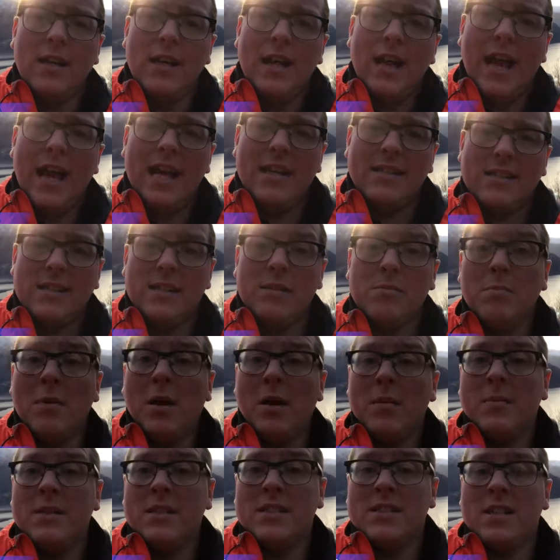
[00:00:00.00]
as his
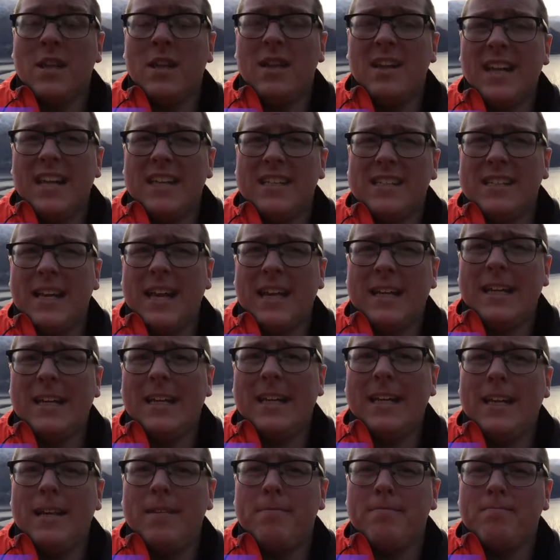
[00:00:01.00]
mum is not
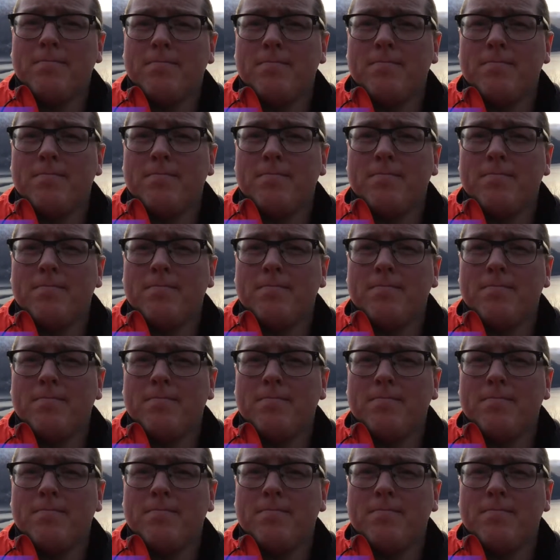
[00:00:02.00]
exactly